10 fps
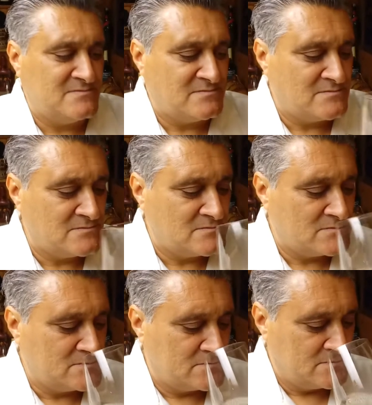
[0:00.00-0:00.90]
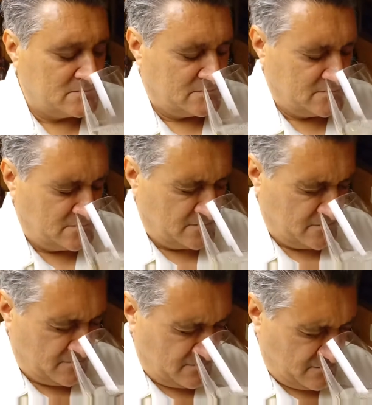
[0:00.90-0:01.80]

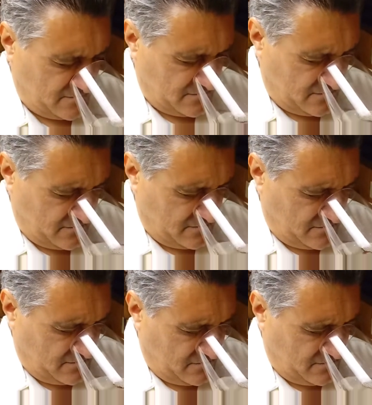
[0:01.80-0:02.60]
No one is speaking in this clip.